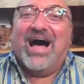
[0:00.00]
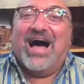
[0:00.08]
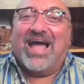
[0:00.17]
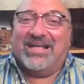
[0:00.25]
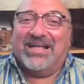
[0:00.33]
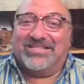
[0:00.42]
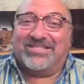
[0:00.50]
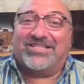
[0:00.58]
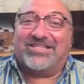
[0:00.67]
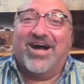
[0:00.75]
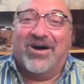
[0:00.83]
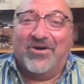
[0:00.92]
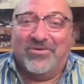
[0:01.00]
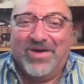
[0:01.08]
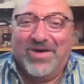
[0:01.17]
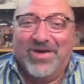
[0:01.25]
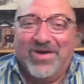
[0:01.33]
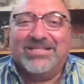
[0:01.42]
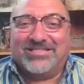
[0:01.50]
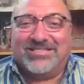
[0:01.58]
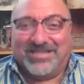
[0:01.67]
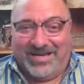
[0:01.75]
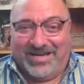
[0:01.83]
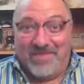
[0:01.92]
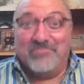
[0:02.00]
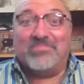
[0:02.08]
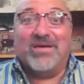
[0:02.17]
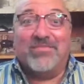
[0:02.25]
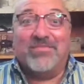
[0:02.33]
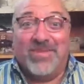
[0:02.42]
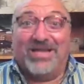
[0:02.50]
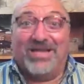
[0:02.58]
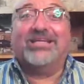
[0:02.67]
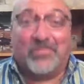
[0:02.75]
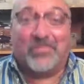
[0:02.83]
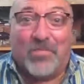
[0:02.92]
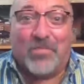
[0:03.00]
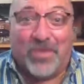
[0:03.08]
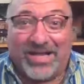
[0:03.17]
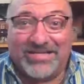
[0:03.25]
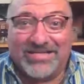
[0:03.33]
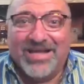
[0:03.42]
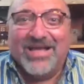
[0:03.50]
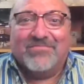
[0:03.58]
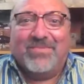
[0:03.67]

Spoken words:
And so to lump them in is appropriate,